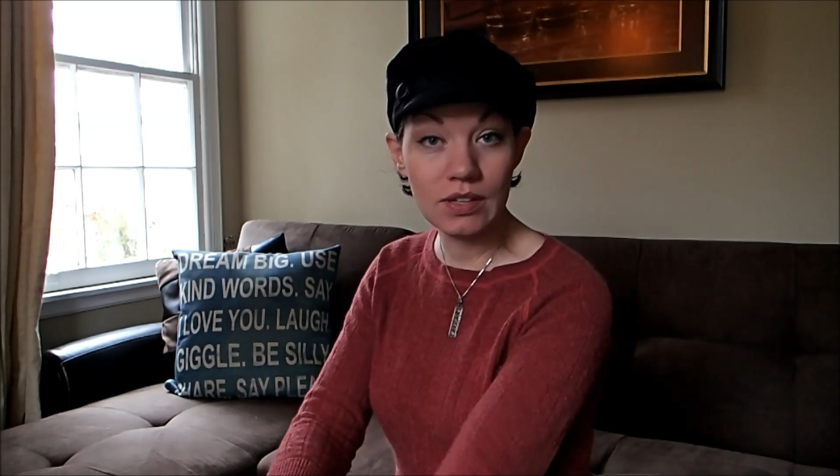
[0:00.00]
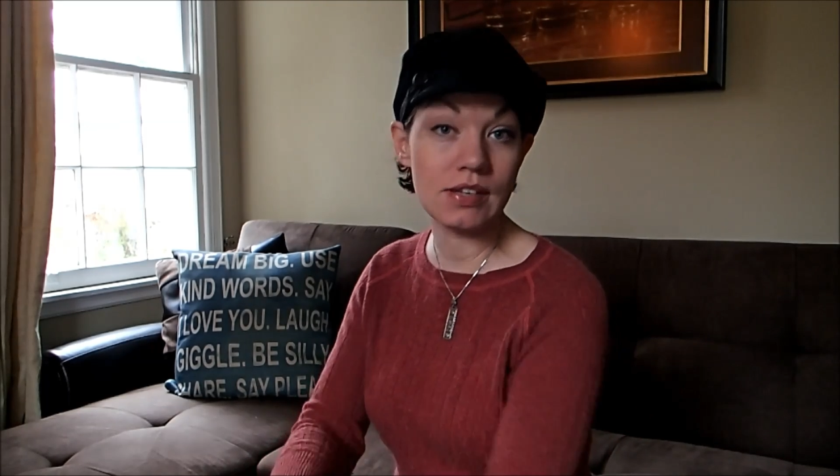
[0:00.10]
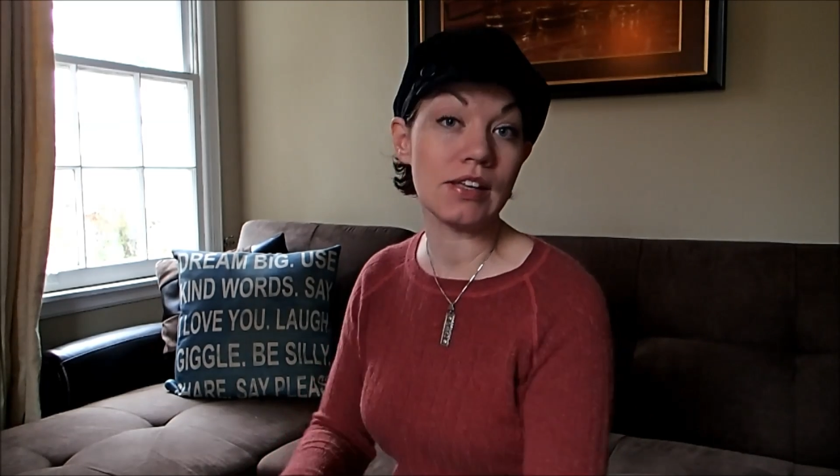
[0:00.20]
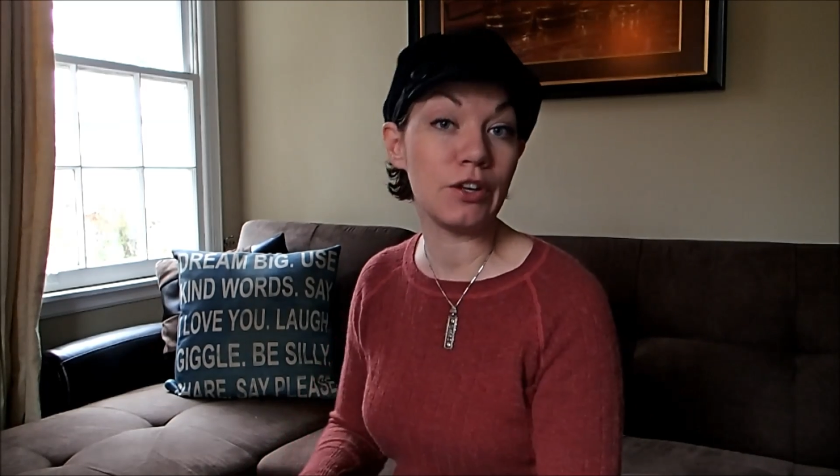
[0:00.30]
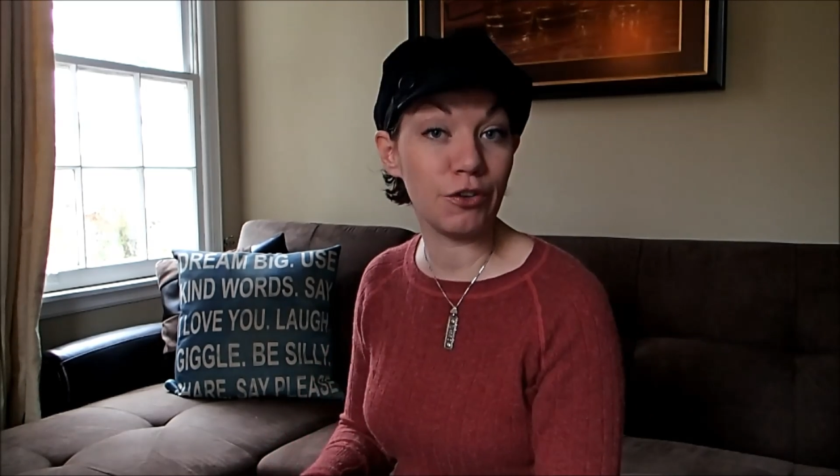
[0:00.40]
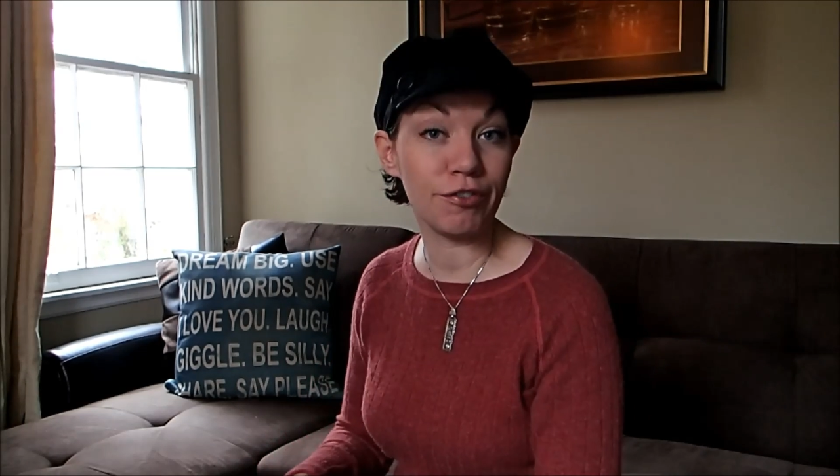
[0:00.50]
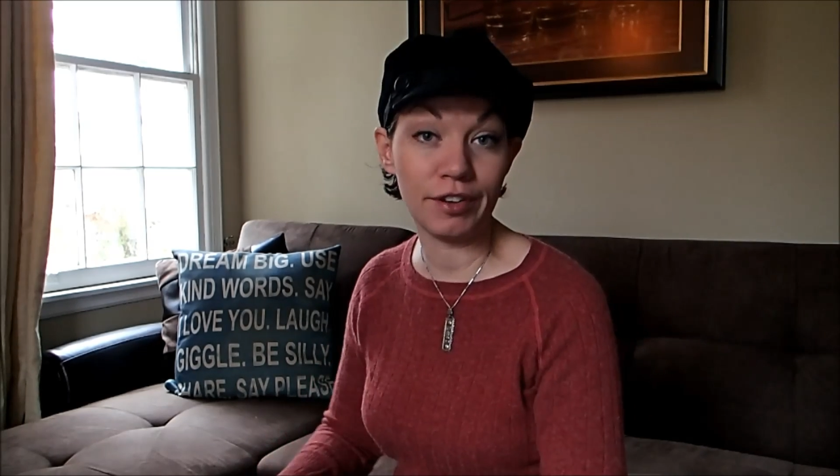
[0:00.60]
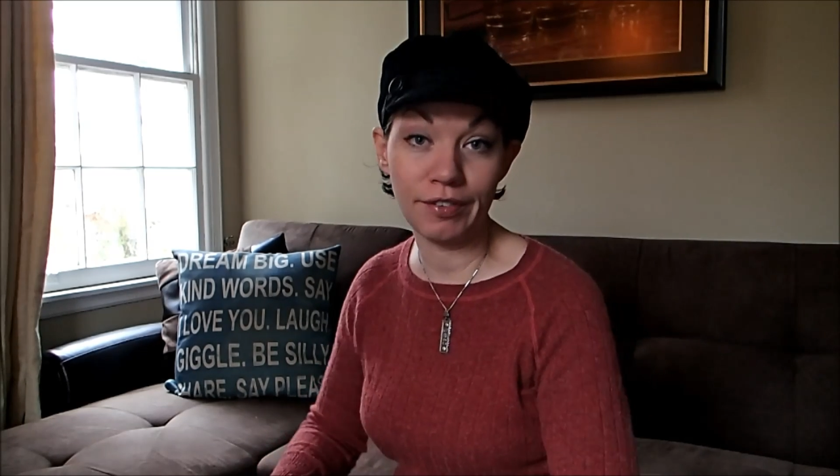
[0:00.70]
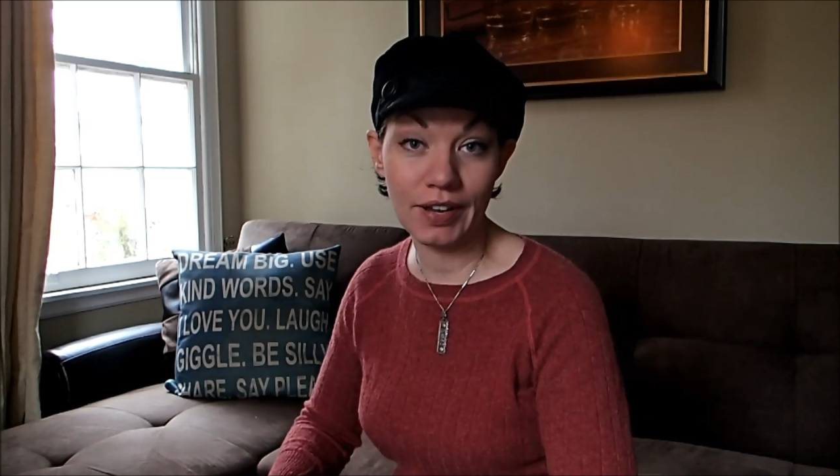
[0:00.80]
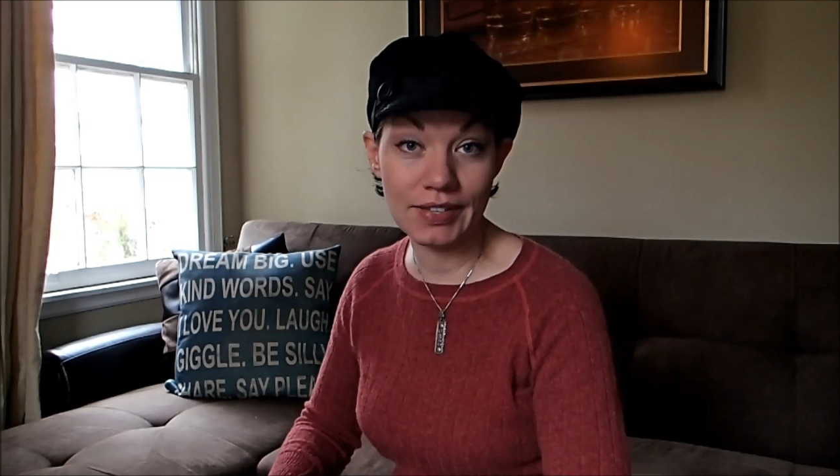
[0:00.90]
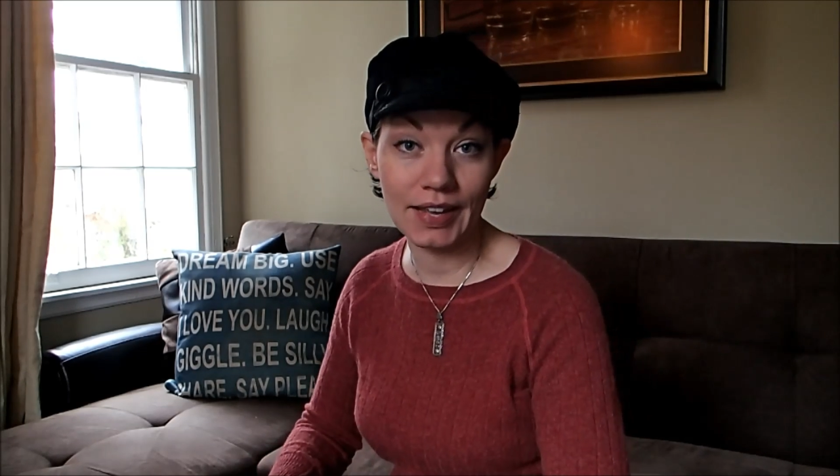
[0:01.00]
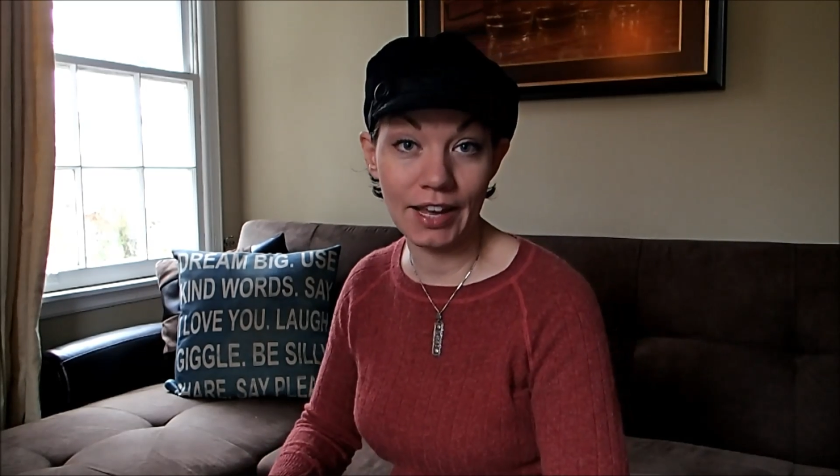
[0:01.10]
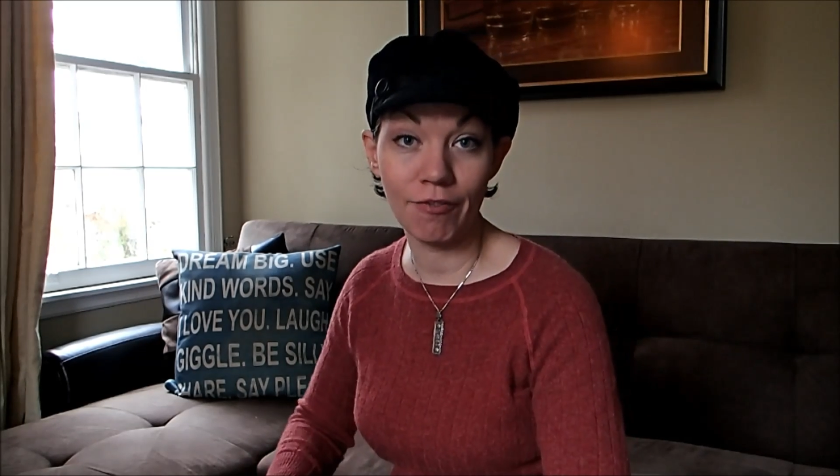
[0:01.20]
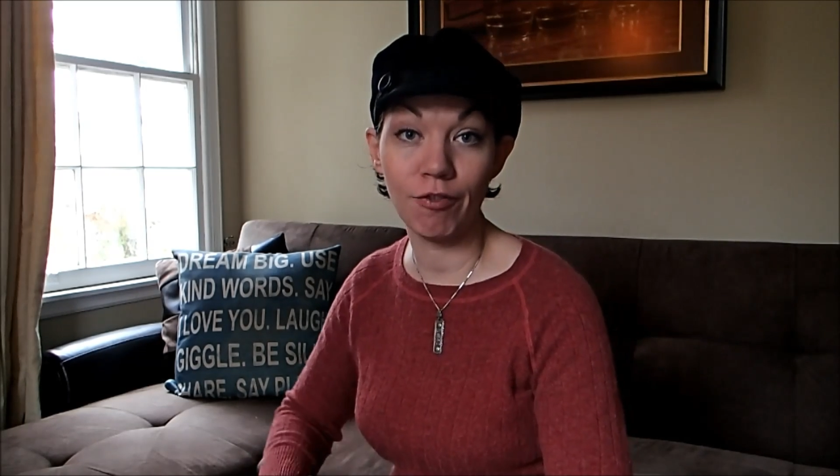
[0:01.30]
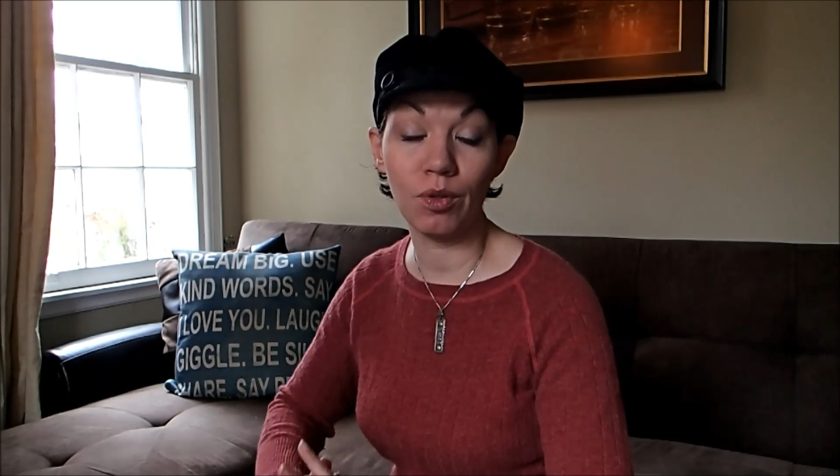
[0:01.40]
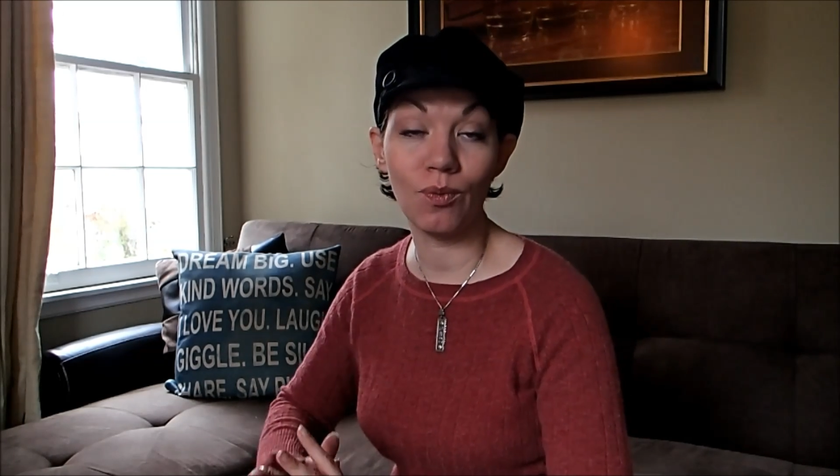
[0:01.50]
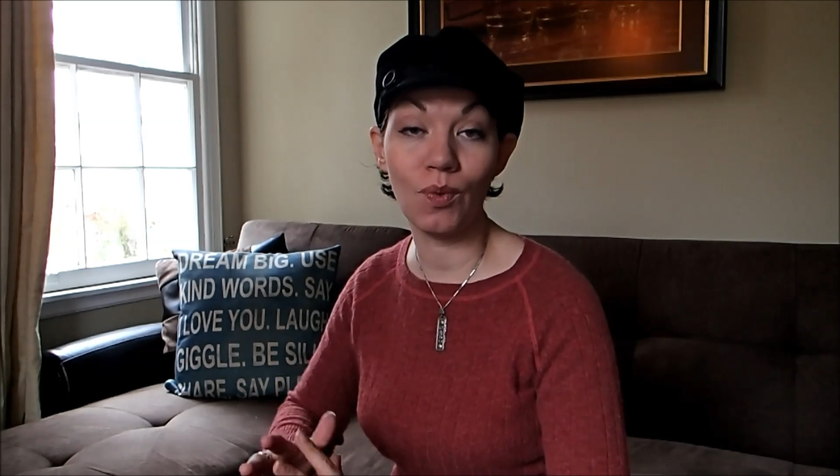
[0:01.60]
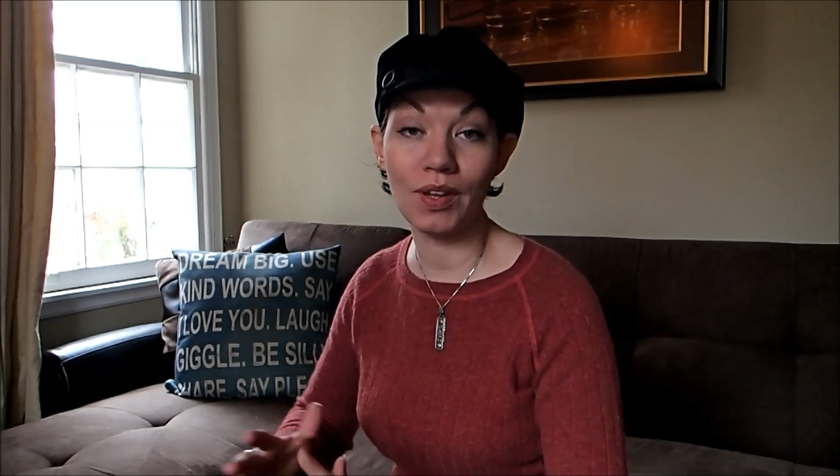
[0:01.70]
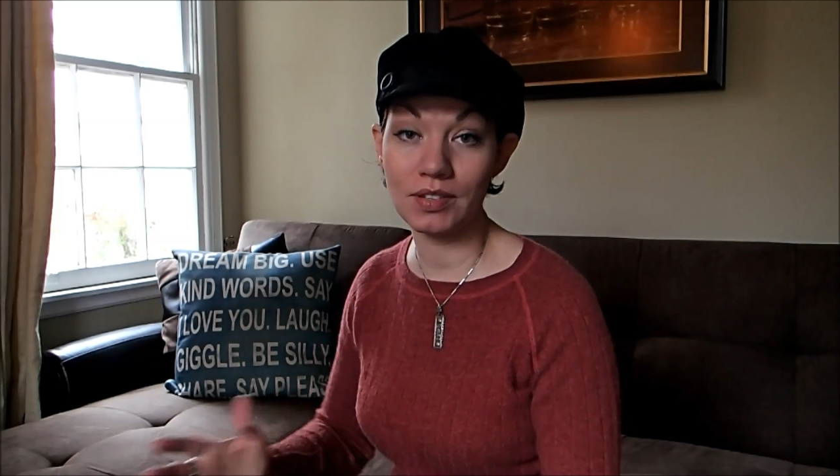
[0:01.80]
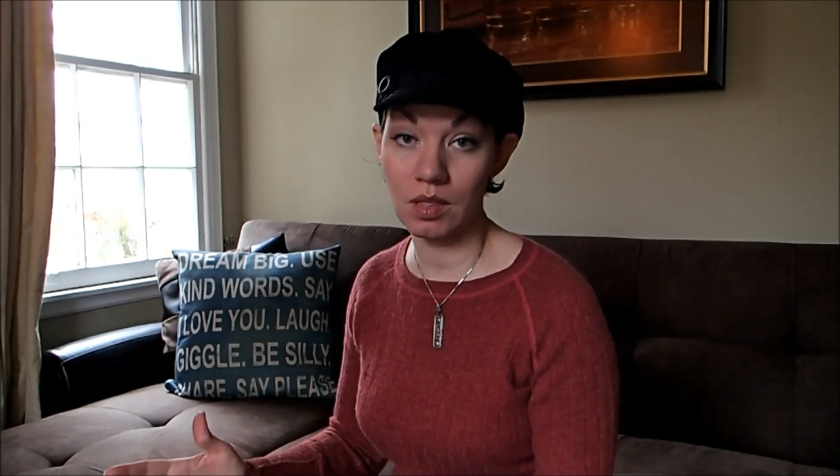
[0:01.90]
continue fundraising for the
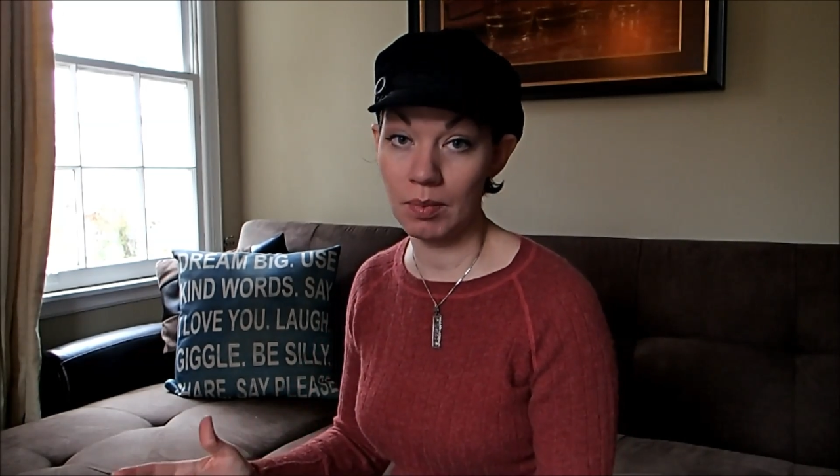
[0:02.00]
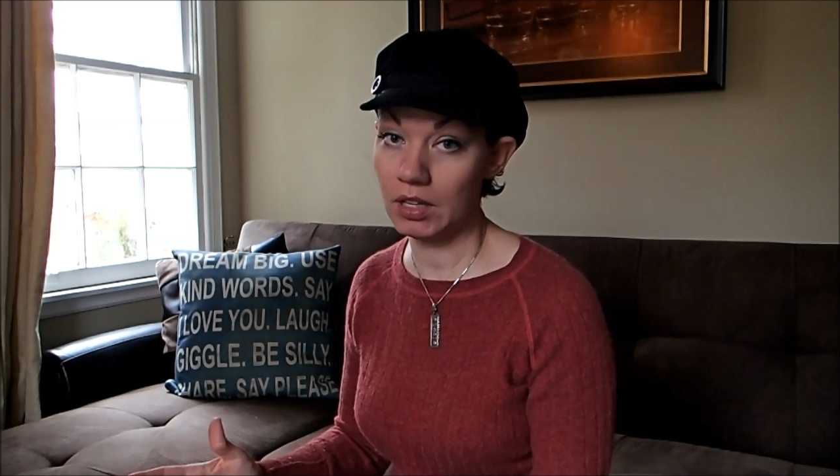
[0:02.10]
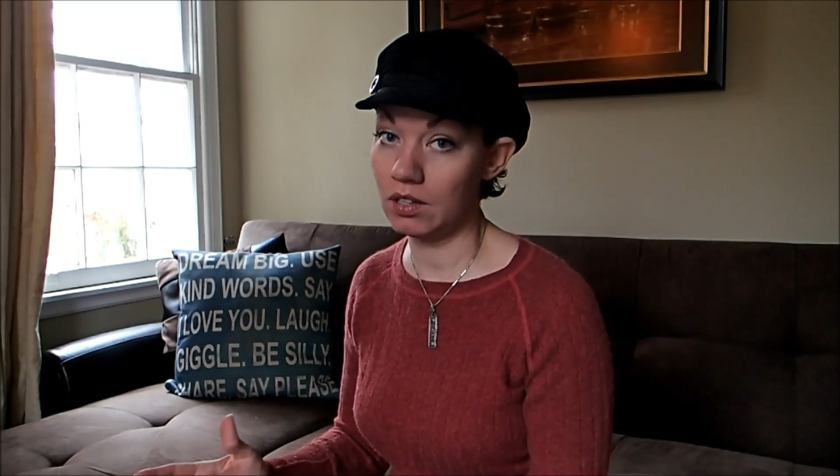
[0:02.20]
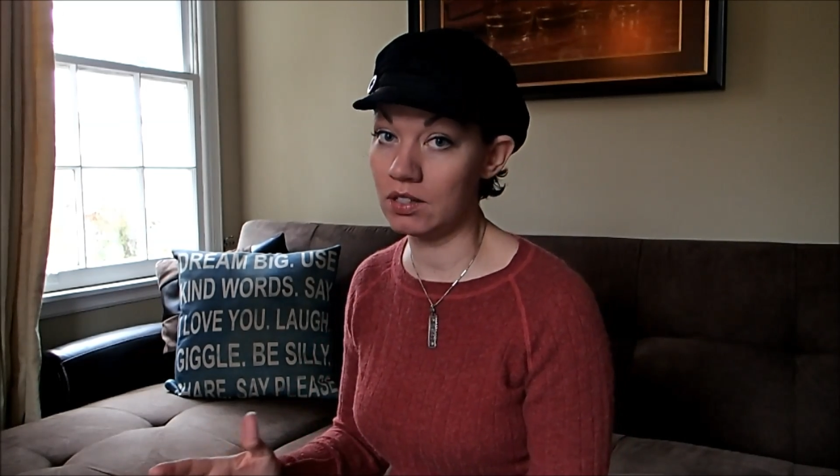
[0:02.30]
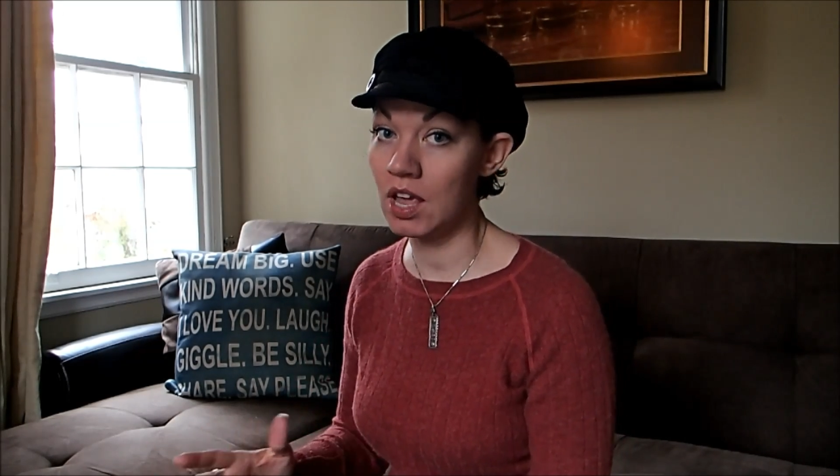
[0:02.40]
rest of the build.